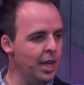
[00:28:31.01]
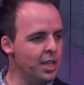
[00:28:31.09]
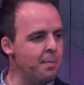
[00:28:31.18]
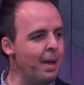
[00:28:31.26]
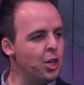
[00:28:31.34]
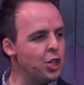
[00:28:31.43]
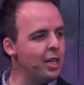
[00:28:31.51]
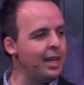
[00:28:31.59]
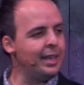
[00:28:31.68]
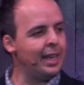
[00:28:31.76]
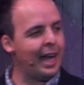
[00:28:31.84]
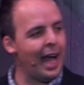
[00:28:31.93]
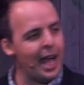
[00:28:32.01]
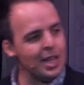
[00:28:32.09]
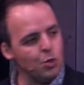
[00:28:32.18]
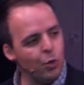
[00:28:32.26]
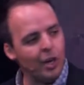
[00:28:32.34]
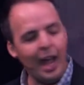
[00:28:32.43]
To make sure that the
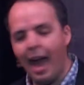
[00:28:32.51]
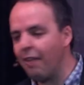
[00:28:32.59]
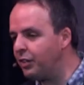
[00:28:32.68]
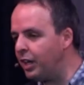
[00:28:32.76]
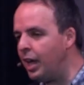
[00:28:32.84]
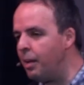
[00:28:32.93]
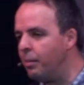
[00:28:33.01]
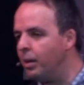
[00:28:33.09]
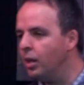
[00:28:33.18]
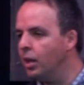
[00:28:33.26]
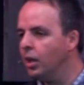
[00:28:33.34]
guys who were after him